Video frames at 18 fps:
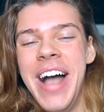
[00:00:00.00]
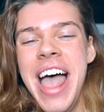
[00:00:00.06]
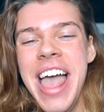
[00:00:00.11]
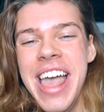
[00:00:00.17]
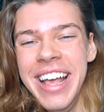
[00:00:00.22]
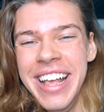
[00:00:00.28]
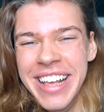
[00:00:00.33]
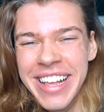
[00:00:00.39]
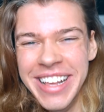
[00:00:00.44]

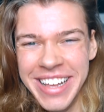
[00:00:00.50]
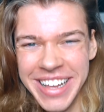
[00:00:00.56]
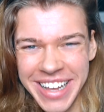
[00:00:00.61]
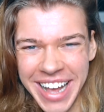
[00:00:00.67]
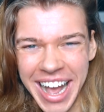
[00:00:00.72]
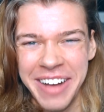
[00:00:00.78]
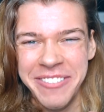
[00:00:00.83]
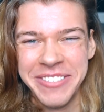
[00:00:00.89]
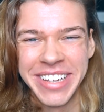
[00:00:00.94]

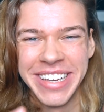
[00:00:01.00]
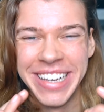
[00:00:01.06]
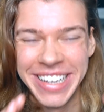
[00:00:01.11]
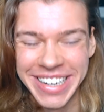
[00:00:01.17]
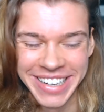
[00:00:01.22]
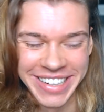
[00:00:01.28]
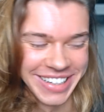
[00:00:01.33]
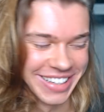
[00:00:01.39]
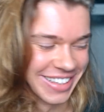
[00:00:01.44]
I'm
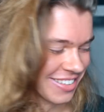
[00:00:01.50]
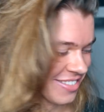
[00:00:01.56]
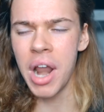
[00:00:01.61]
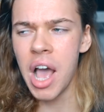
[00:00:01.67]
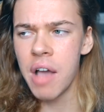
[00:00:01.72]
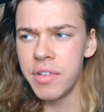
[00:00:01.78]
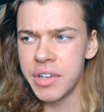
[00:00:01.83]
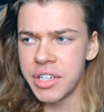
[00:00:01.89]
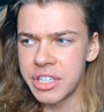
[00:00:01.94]
kidding.
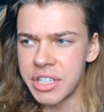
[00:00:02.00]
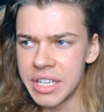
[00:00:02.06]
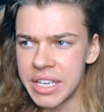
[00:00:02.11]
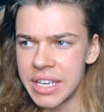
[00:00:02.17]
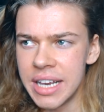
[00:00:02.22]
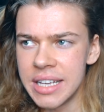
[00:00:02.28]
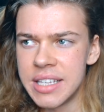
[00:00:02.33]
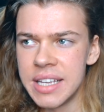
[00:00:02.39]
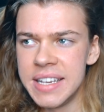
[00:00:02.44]
But
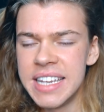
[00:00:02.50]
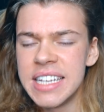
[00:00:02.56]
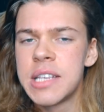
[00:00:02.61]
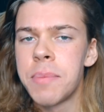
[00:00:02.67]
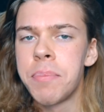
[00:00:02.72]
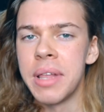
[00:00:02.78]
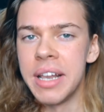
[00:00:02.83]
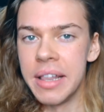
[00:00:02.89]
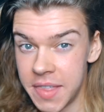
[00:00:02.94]
obviously, it's a
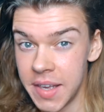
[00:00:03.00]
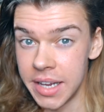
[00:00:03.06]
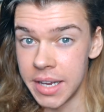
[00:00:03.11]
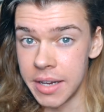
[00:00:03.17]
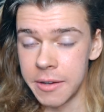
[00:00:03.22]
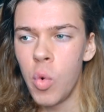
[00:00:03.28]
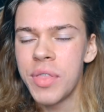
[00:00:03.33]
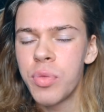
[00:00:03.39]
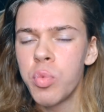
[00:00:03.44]
discipline
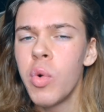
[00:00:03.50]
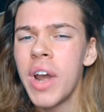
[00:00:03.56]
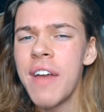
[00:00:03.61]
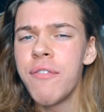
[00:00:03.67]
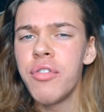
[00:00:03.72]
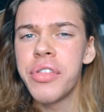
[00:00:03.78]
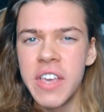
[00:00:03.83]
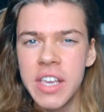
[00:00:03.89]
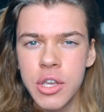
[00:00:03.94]
thing. With
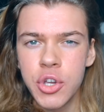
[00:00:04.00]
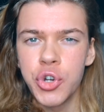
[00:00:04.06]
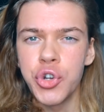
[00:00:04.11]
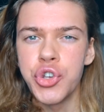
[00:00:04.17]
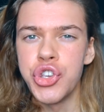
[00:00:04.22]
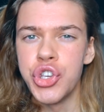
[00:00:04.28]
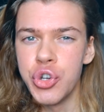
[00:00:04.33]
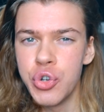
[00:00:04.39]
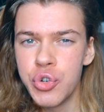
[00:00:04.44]
whatever thing you're
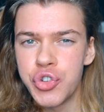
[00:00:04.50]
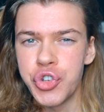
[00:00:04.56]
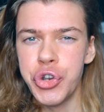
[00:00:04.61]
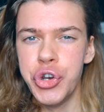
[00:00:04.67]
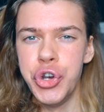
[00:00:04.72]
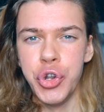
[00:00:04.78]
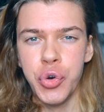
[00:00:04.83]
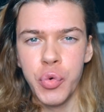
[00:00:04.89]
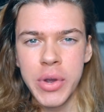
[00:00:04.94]
used
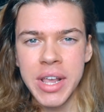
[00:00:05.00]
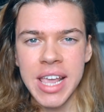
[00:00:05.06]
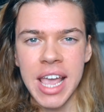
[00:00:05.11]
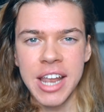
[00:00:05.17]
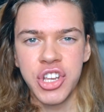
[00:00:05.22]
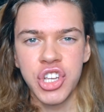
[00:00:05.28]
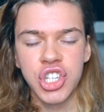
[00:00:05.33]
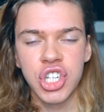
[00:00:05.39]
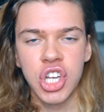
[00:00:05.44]
to doing
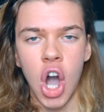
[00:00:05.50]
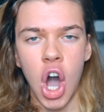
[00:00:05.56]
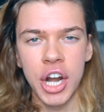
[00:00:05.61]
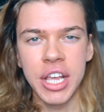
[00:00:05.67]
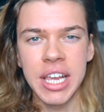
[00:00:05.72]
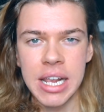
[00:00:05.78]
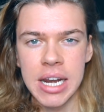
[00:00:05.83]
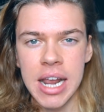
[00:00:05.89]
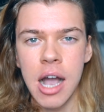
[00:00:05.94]
and just
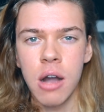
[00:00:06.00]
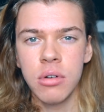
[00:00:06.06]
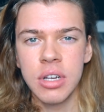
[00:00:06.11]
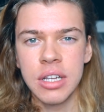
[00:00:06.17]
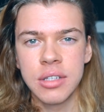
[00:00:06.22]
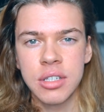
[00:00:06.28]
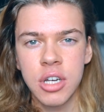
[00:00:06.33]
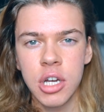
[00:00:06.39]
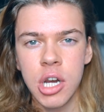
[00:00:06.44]
cutting it
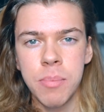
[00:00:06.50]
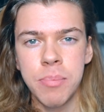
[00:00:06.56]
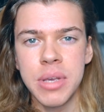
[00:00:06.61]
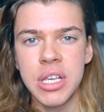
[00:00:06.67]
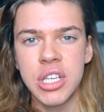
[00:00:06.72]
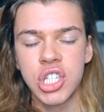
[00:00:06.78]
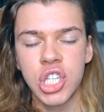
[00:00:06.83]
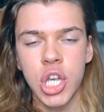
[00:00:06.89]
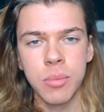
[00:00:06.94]
out, it's gonna
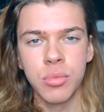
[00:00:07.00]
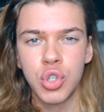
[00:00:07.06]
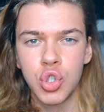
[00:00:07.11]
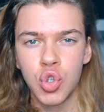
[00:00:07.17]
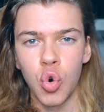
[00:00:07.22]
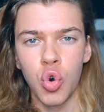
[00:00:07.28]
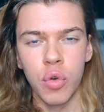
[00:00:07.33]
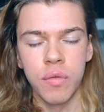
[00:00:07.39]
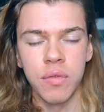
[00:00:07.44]
be some
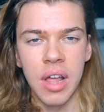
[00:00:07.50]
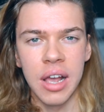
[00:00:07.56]
sort of